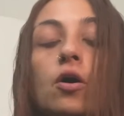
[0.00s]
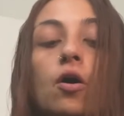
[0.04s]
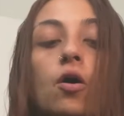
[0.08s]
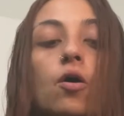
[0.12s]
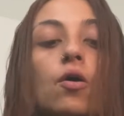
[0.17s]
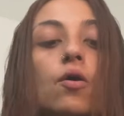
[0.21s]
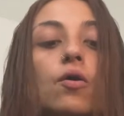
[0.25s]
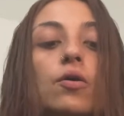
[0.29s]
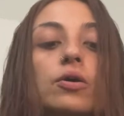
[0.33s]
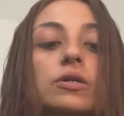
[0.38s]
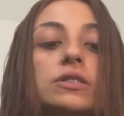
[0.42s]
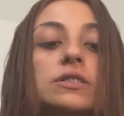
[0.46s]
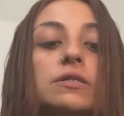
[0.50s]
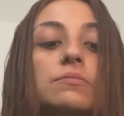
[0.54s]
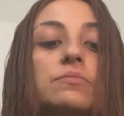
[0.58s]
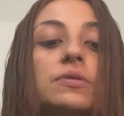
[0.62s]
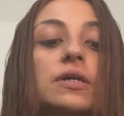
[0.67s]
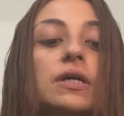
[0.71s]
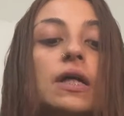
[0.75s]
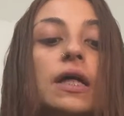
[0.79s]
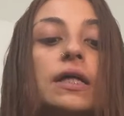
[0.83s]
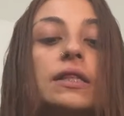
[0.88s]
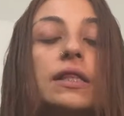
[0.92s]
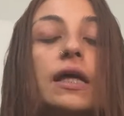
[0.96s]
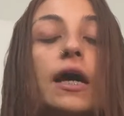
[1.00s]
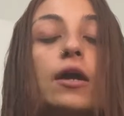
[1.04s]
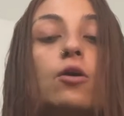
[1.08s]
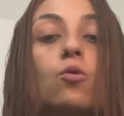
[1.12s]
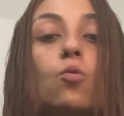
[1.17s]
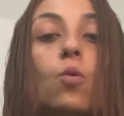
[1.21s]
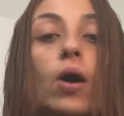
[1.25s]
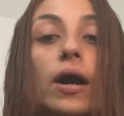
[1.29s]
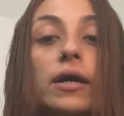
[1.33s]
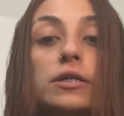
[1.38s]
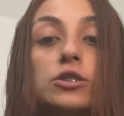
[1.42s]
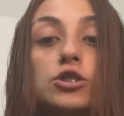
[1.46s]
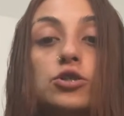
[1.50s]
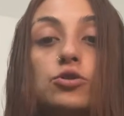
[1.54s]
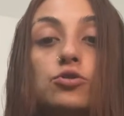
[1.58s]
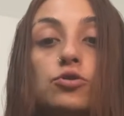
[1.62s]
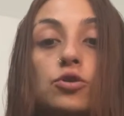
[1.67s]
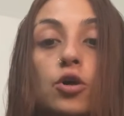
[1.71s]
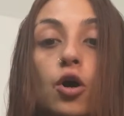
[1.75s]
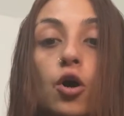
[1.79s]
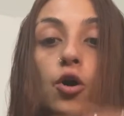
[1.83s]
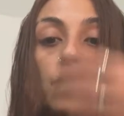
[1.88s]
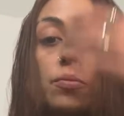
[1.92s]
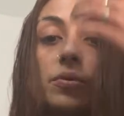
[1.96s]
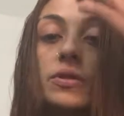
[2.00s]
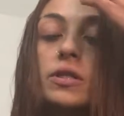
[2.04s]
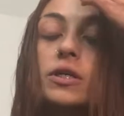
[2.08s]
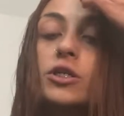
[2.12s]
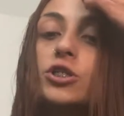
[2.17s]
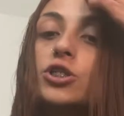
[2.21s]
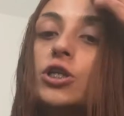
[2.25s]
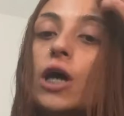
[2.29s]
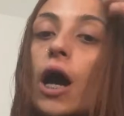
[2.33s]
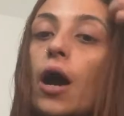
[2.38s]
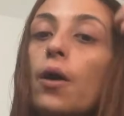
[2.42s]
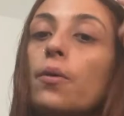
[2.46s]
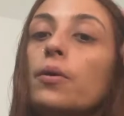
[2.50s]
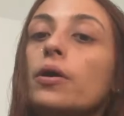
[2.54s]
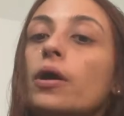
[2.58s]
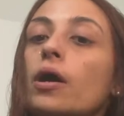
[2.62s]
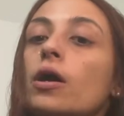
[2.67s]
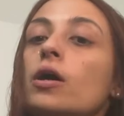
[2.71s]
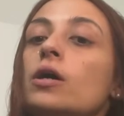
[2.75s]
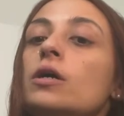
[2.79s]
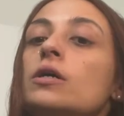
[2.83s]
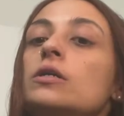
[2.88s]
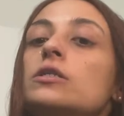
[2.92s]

or something like that, a wide tooth comb in the shower,